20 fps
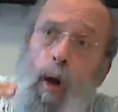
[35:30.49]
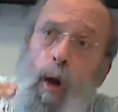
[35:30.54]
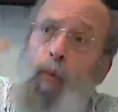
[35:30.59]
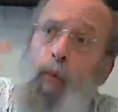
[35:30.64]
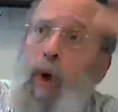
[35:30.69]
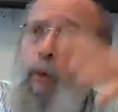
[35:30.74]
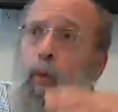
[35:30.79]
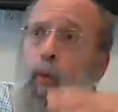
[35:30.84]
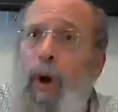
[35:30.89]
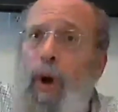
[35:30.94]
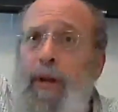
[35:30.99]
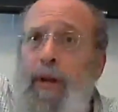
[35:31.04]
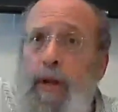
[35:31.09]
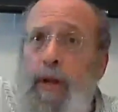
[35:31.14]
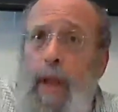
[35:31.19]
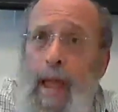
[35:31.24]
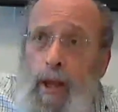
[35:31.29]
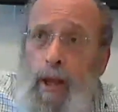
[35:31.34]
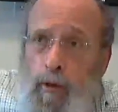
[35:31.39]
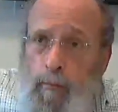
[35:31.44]
What
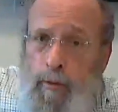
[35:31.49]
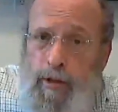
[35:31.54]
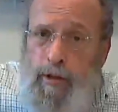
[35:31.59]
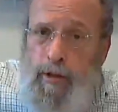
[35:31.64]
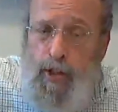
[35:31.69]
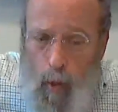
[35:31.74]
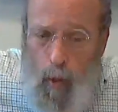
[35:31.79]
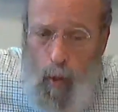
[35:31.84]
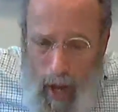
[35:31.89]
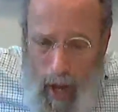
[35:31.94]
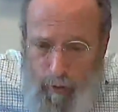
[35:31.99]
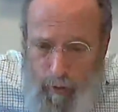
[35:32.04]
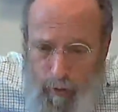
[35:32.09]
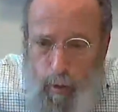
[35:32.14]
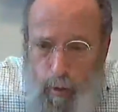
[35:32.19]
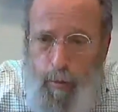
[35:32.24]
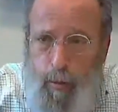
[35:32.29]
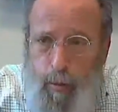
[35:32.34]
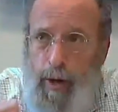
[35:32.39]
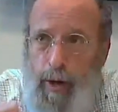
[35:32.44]
elements do I have
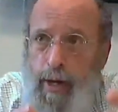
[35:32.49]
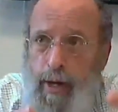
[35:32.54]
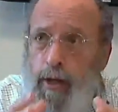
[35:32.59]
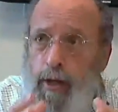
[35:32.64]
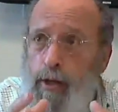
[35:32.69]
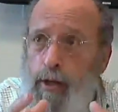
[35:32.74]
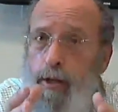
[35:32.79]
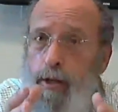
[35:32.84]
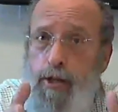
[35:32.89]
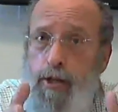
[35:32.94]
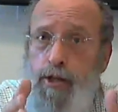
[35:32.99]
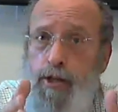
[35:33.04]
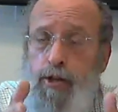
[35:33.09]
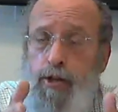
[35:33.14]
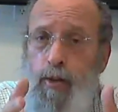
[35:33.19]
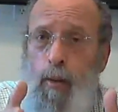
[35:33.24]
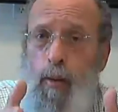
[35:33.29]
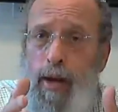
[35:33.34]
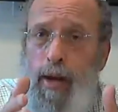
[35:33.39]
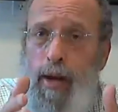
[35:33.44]
to bring to the
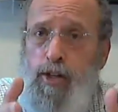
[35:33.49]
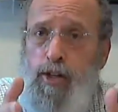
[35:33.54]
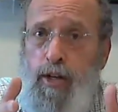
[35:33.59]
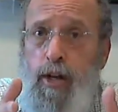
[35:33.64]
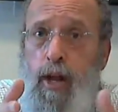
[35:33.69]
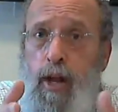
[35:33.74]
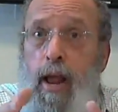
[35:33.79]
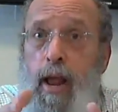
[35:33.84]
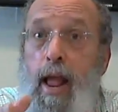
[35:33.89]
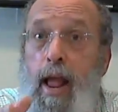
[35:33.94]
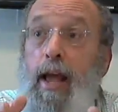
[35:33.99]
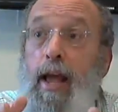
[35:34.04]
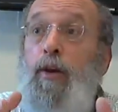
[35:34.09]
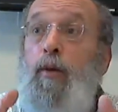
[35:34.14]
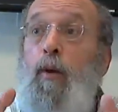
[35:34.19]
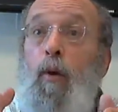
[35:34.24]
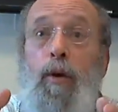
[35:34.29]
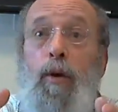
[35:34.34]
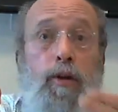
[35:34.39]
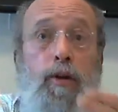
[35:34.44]
situation in
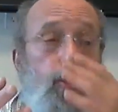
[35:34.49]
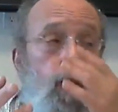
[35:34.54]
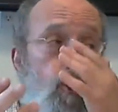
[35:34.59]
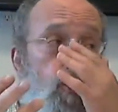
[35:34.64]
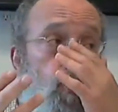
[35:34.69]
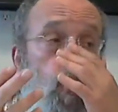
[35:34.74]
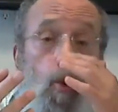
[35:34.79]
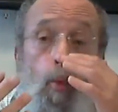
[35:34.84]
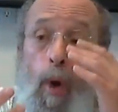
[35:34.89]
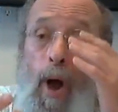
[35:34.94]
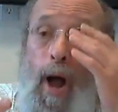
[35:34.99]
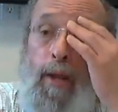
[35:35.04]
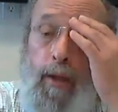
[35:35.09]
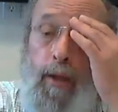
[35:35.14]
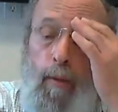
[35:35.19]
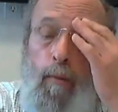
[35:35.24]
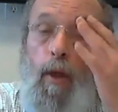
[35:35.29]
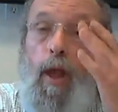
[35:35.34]
order to do what?